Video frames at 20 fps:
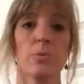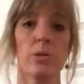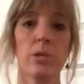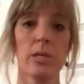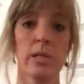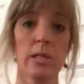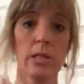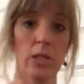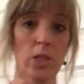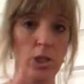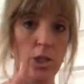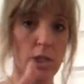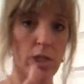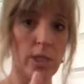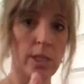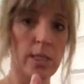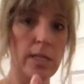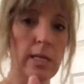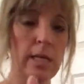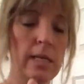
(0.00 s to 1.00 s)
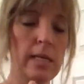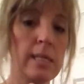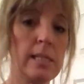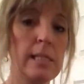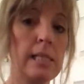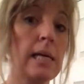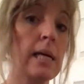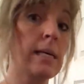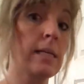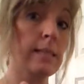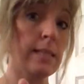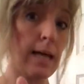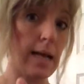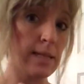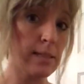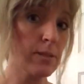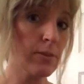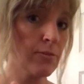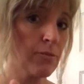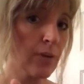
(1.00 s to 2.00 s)
we're going to learn is a
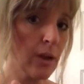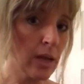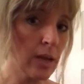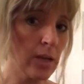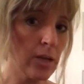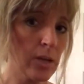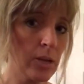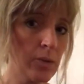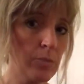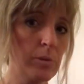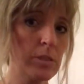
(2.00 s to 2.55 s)
classifier,